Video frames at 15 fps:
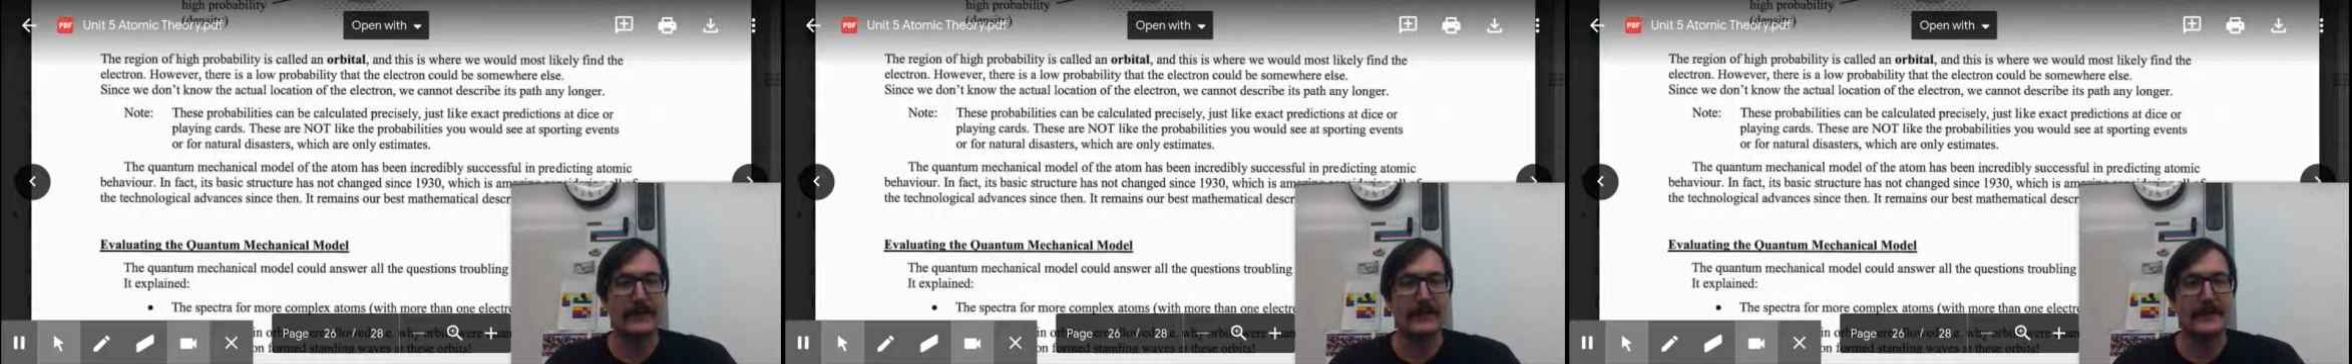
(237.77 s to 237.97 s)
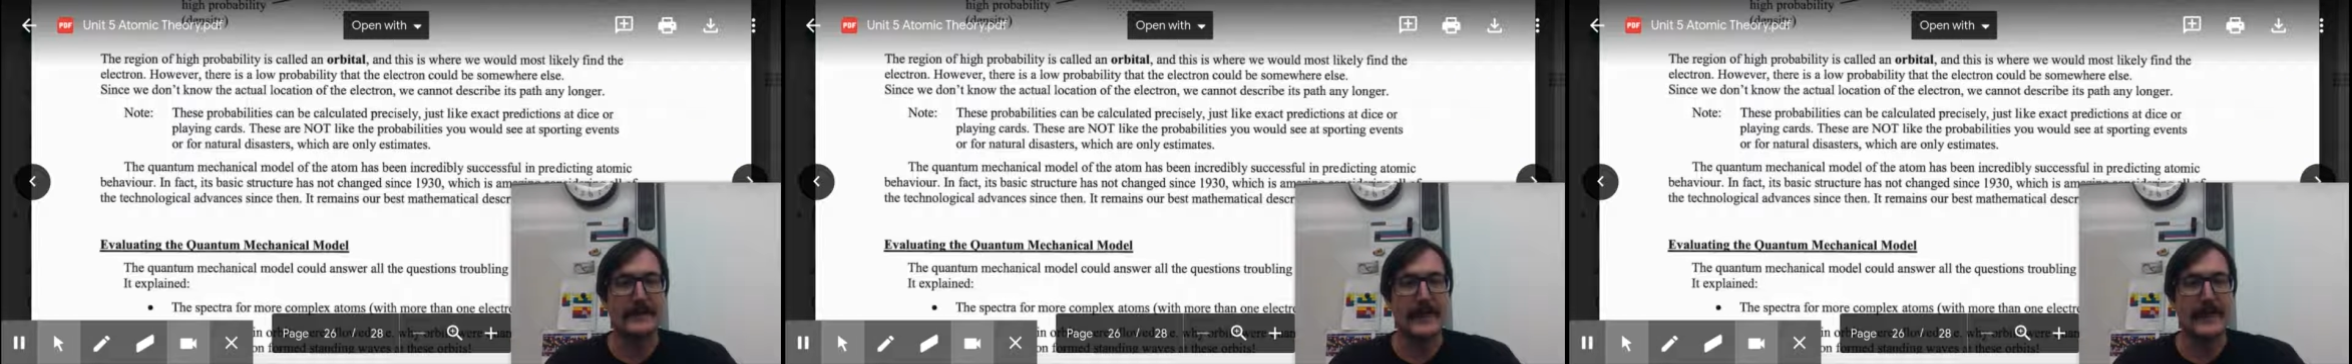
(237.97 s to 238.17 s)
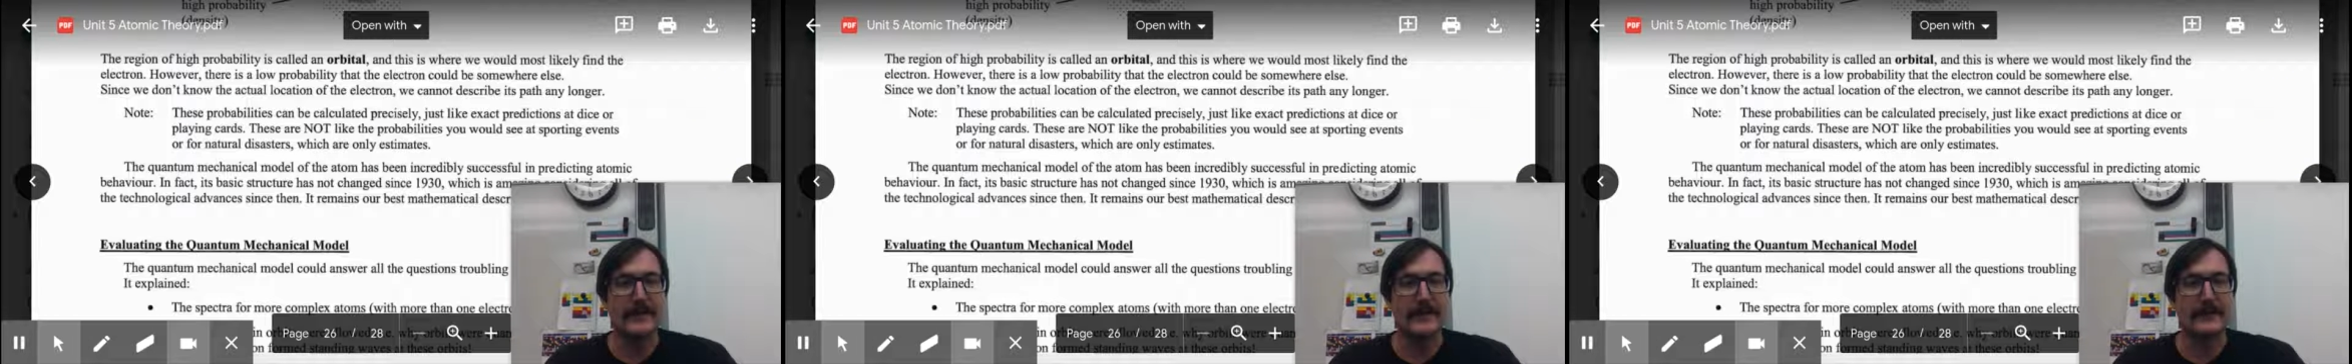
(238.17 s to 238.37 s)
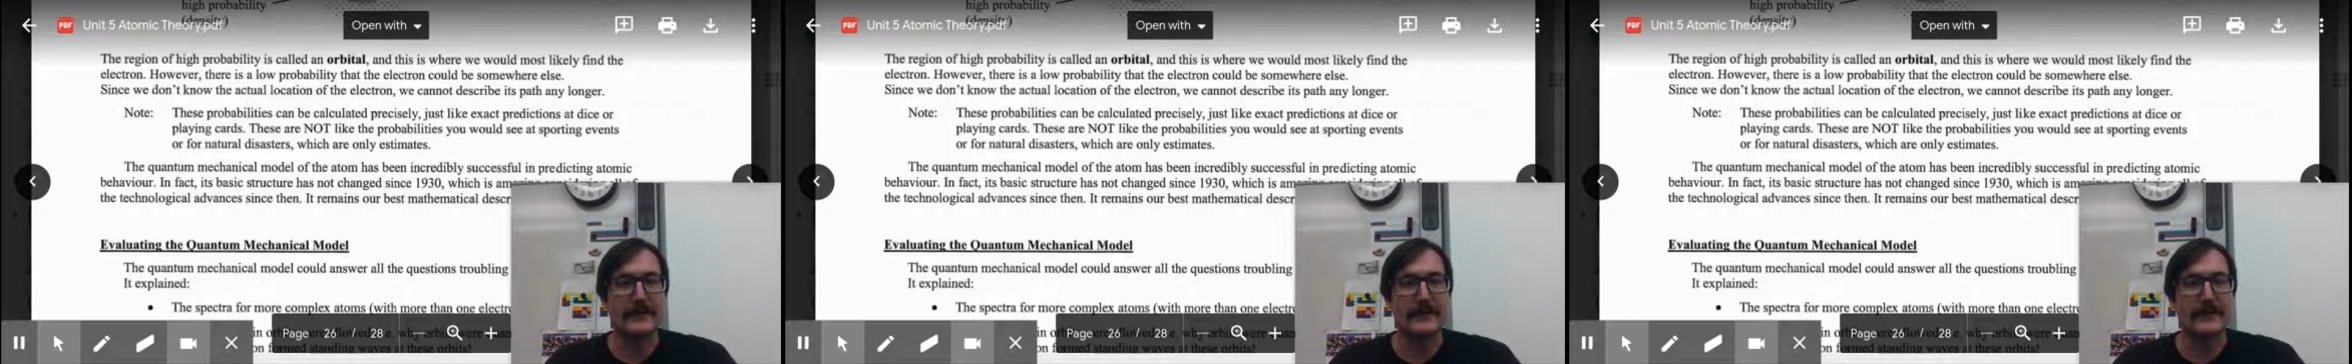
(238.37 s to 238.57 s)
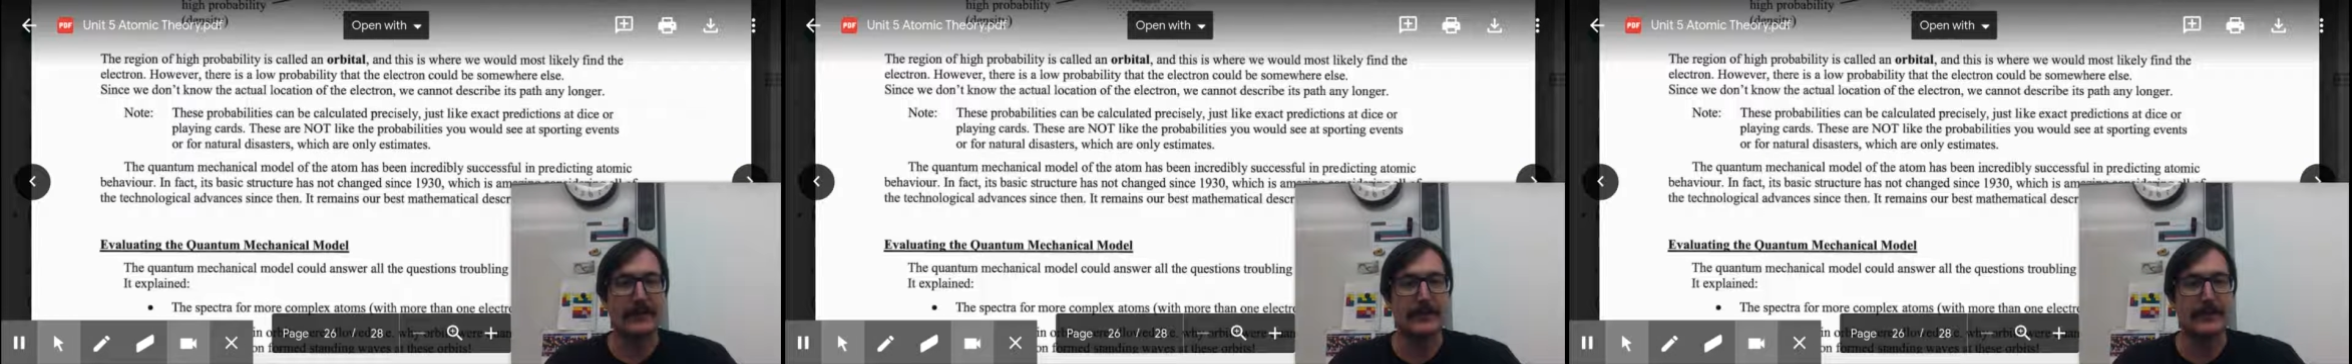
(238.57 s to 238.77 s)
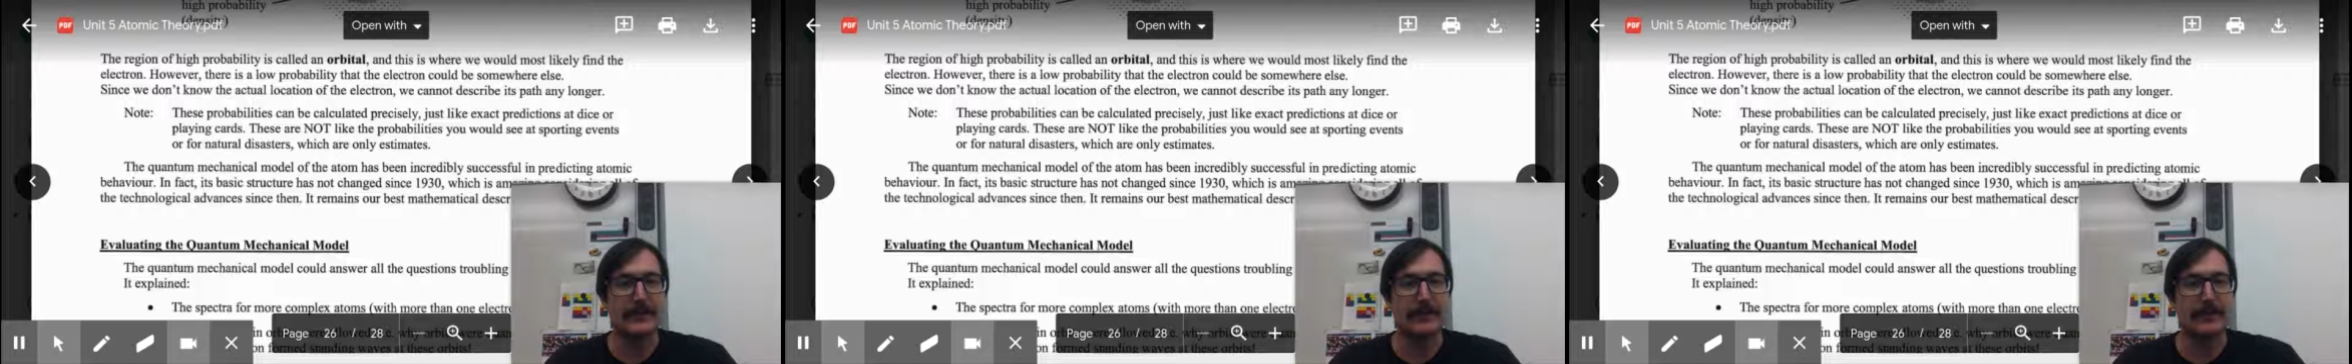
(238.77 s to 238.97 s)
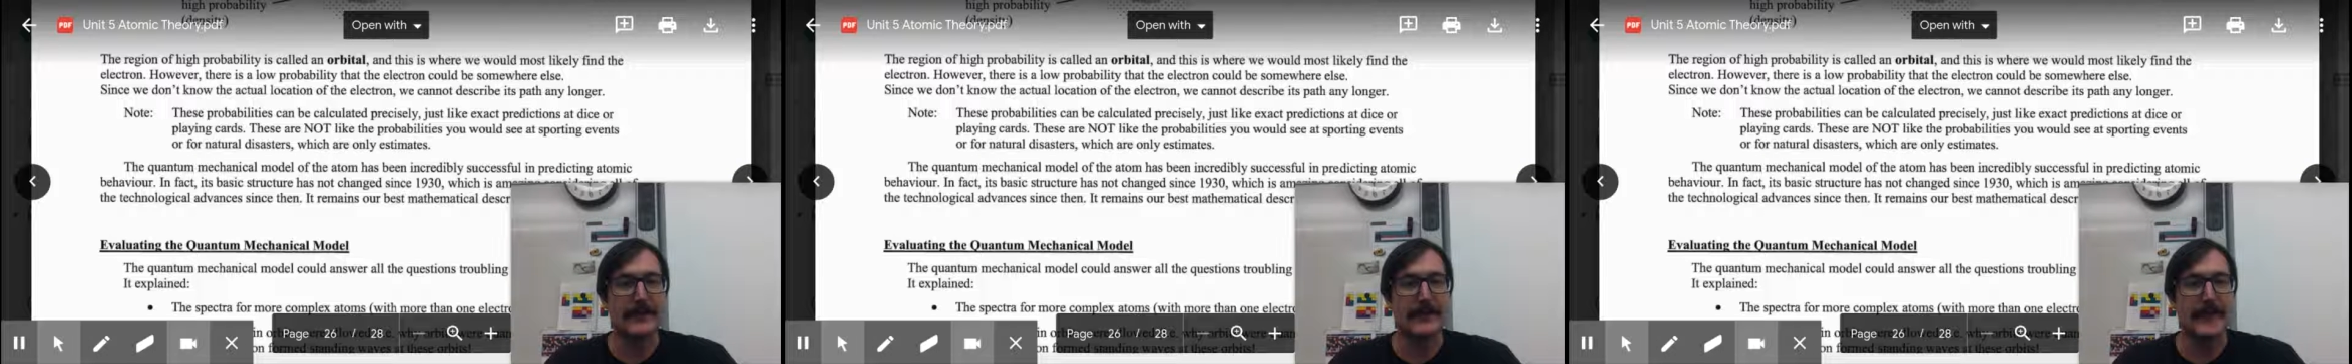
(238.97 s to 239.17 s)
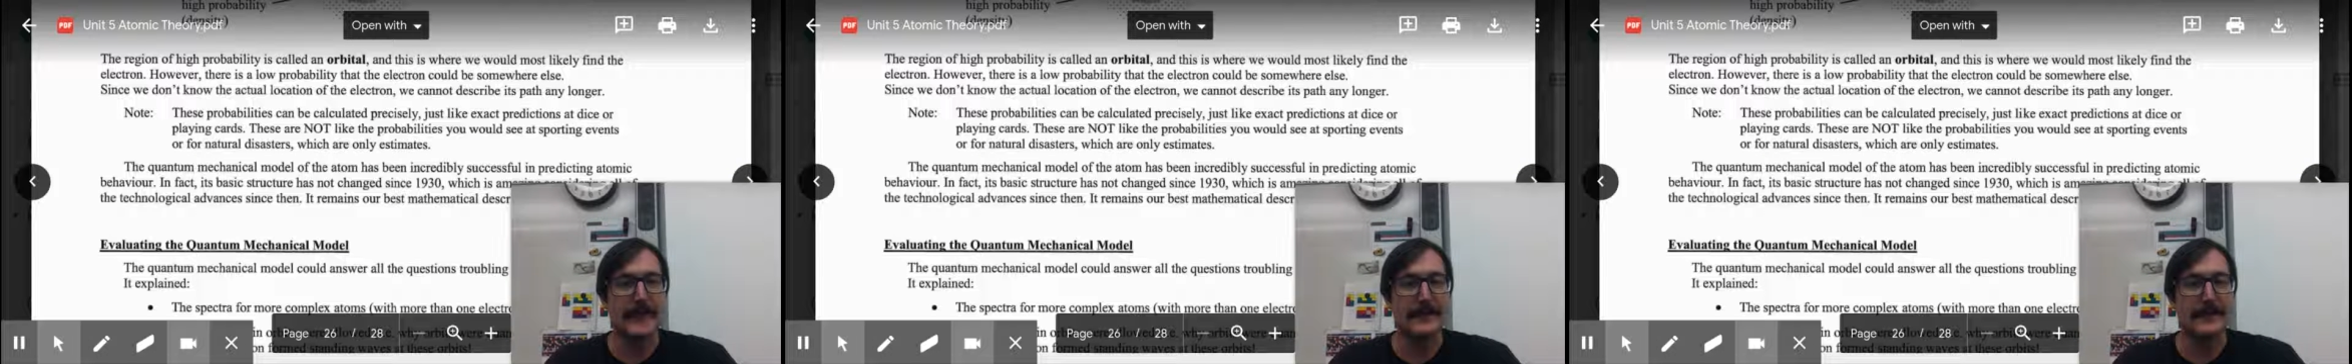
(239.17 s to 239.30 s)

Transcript: disasters, which are only